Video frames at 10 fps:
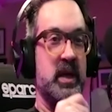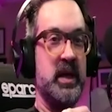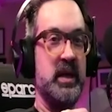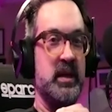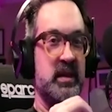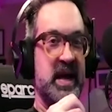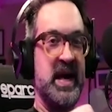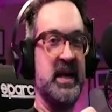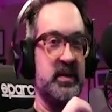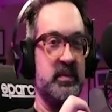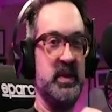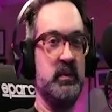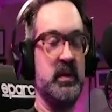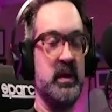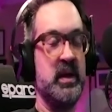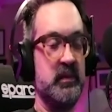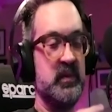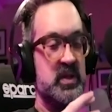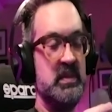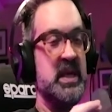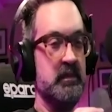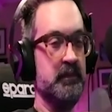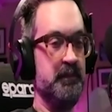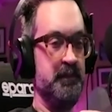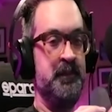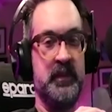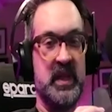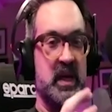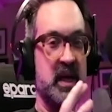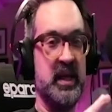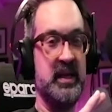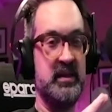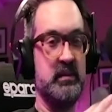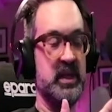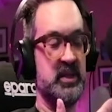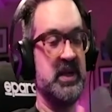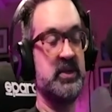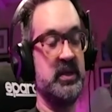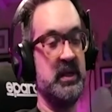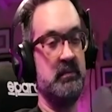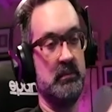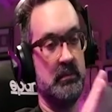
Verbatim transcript: that could be, to me, I like, especially